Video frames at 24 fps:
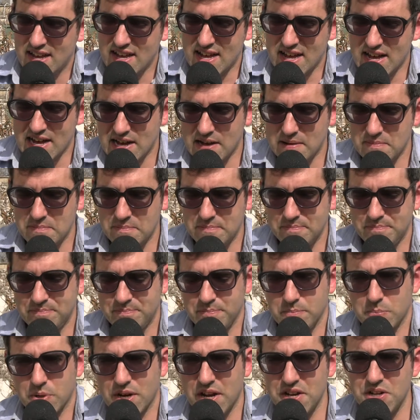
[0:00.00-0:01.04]

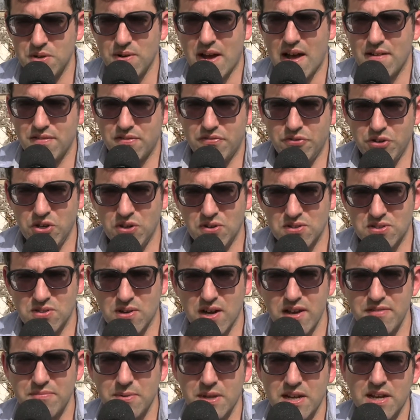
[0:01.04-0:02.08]
But I do have a few. So
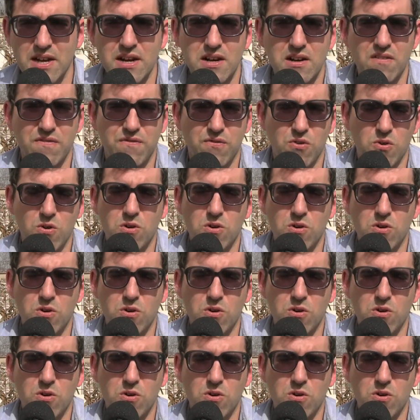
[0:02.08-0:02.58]
I've been here